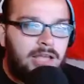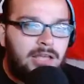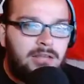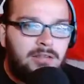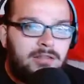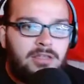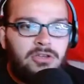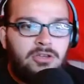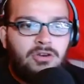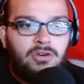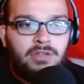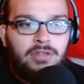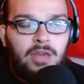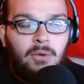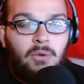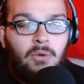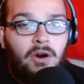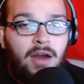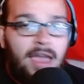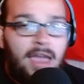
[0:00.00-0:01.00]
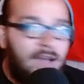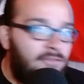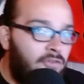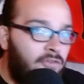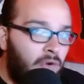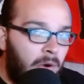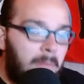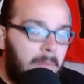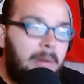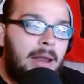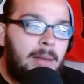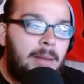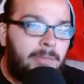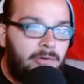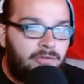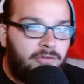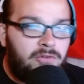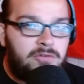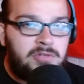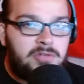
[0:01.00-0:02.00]
they were at 4
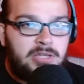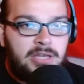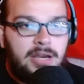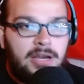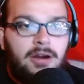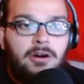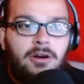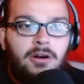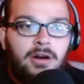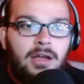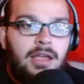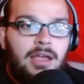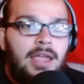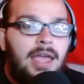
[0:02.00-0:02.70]
pay-per-views a year.